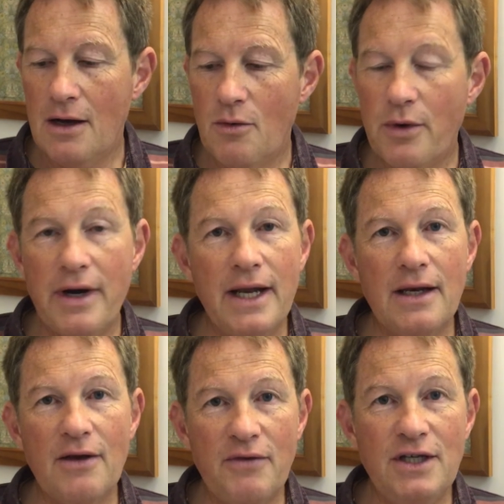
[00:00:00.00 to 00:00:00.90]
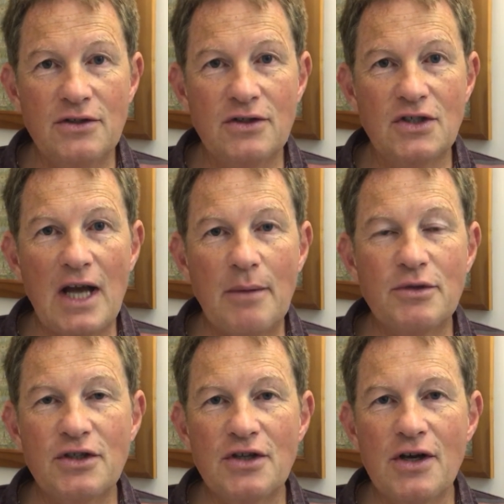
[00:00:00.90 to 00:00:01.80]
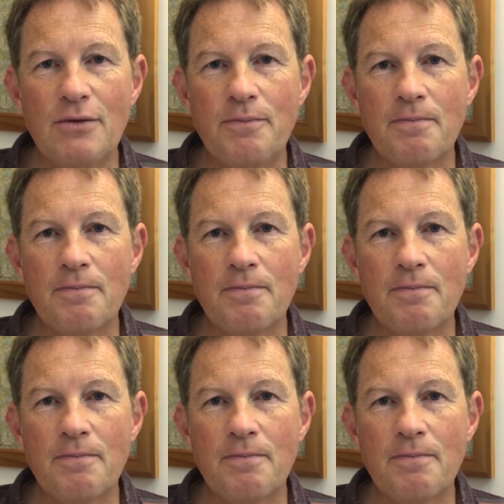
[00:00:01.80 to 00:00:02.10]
We're in Ephesians chapter 2,